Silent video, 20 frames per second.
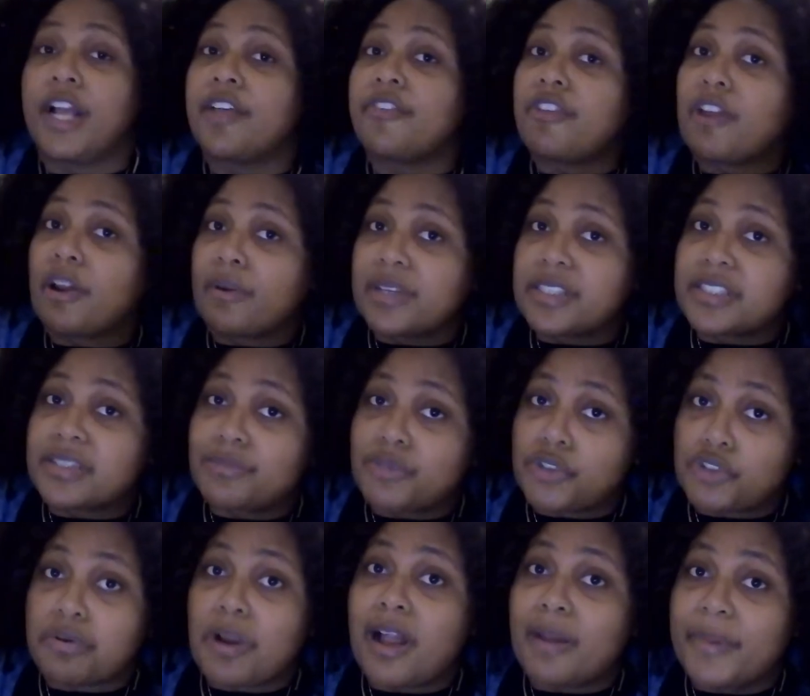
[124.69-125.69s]
There is some
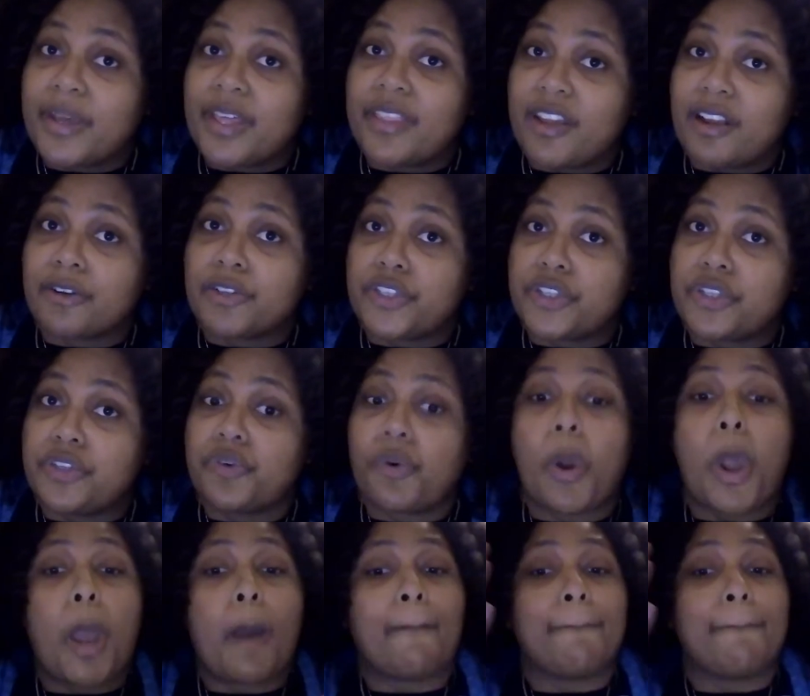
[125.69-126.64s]
trauma there too,